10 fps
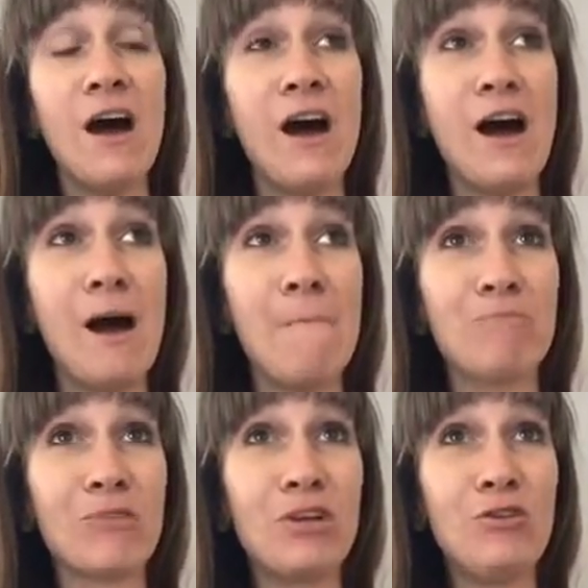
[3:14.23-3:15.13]

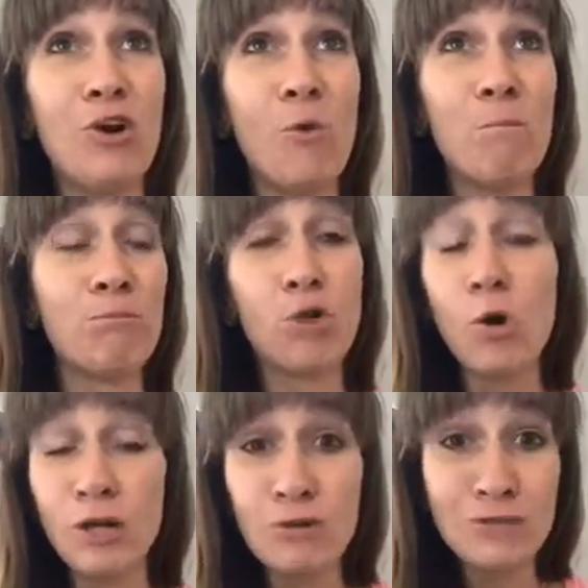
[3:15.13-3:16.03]
um, you know,
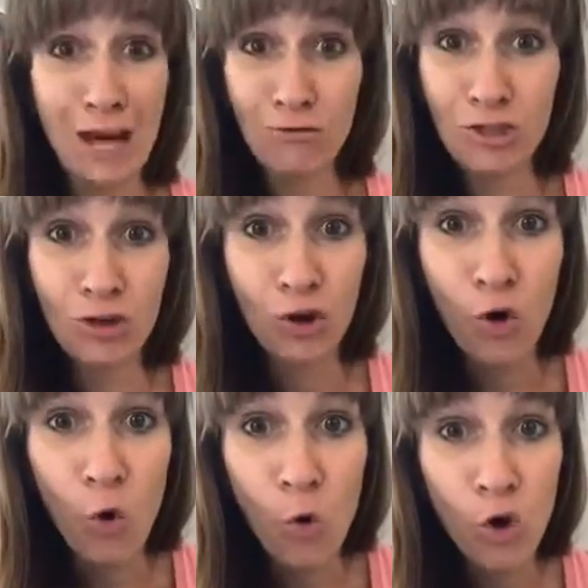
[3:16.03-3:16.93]
broken you down to your
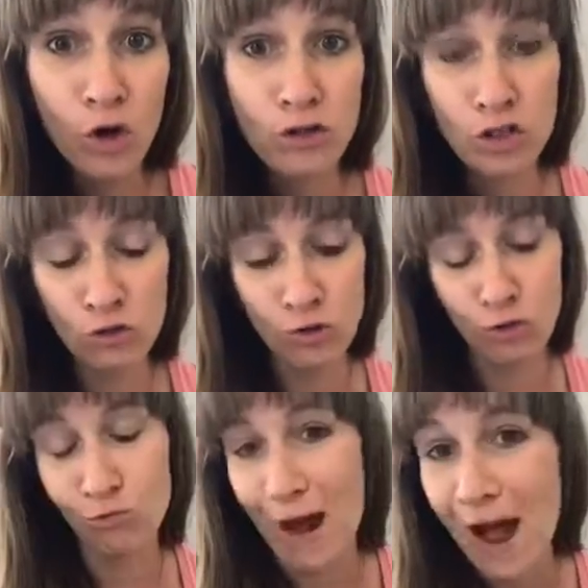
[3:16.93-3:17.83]
core, to the
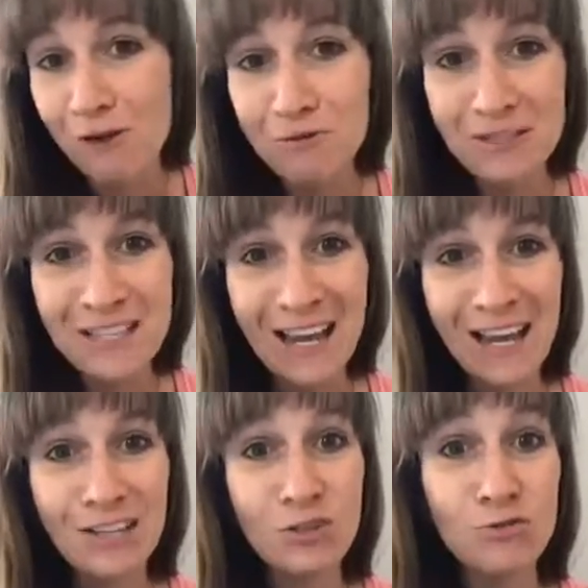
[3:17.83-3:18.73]
ground,
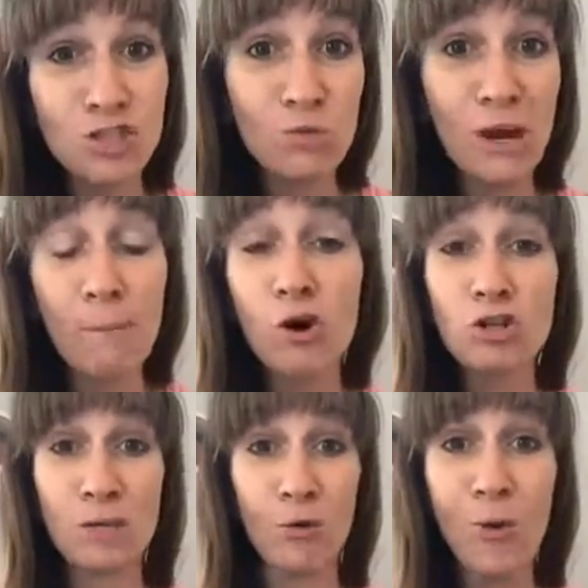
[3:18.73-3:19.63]
and you just want to
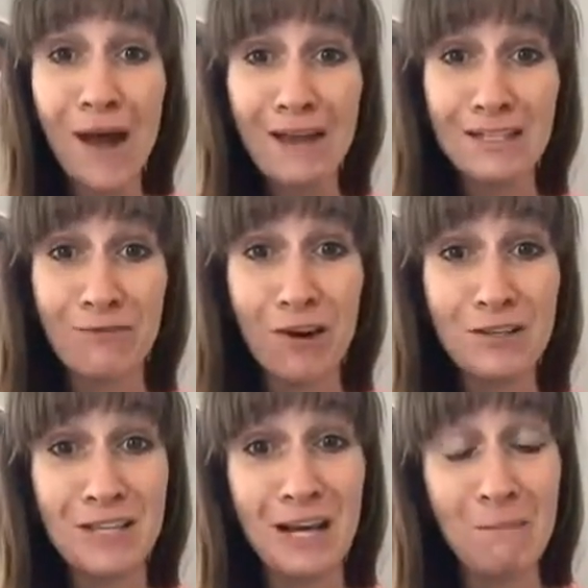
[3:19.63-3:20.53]
push them away as far
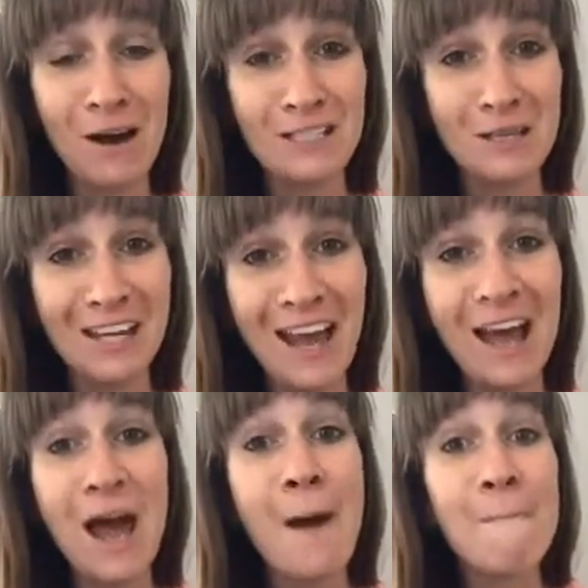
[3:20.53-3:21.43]
as they can possibly
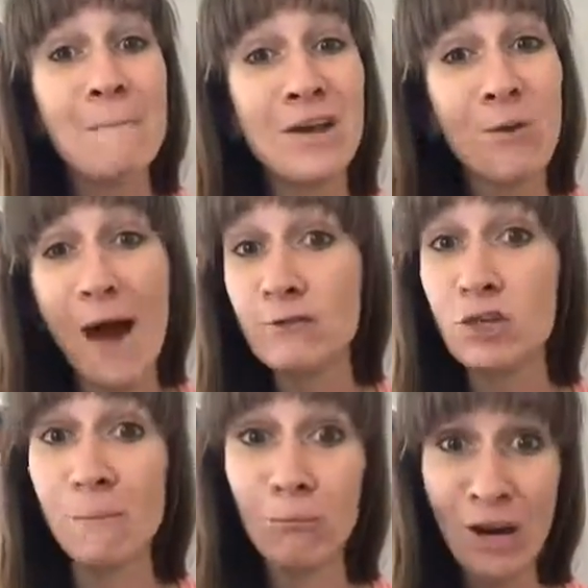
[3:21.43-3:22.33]
get. But you have
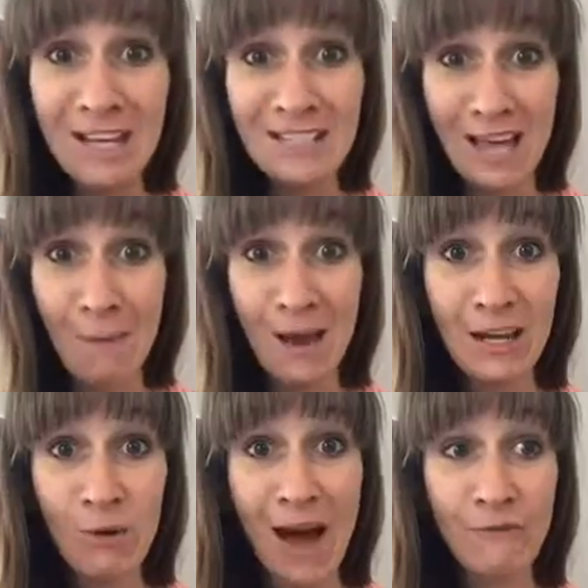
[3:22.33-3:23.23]
to embrace them
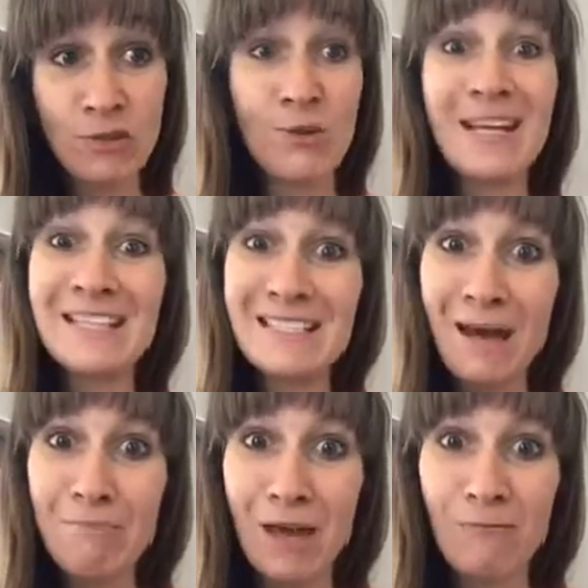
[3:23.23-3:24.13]
and you have to
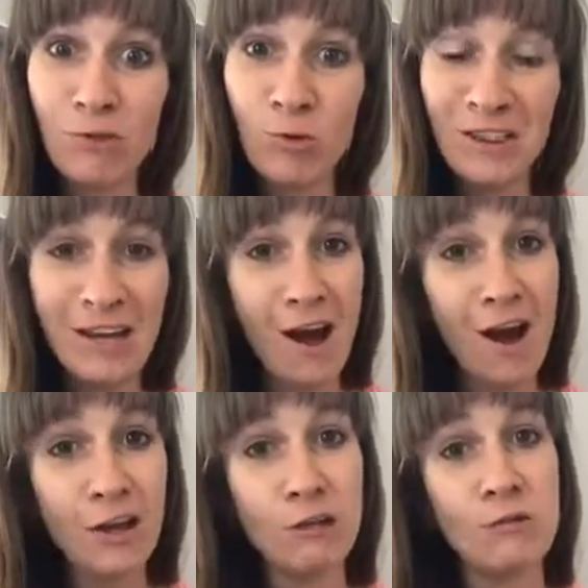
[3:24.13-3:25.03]
accept them for what they
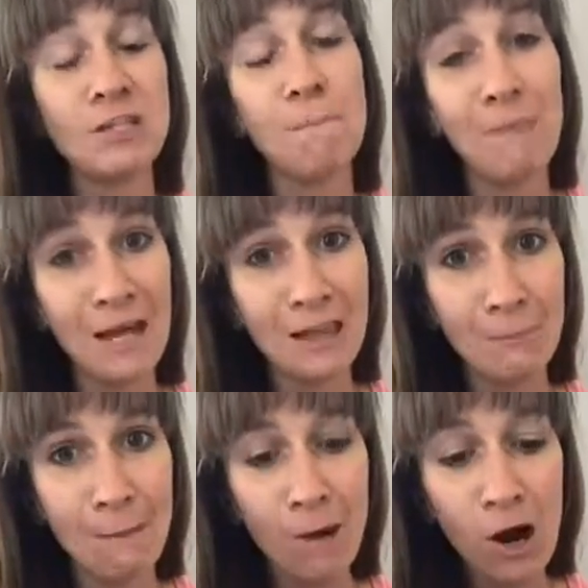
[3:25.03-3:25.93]
are. And you need to pick
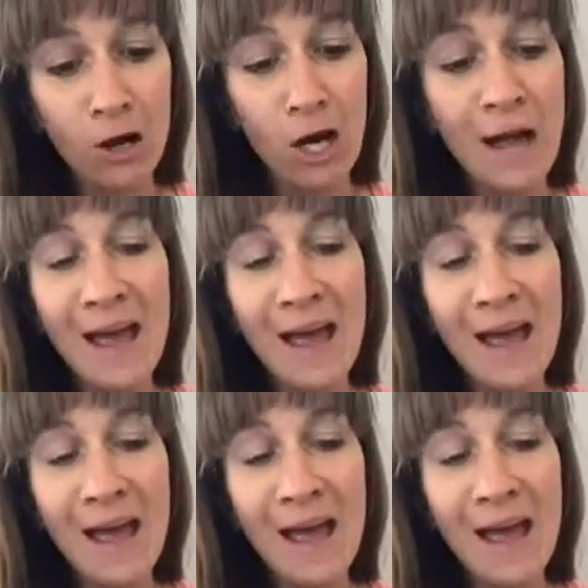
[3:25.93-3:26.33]
them apart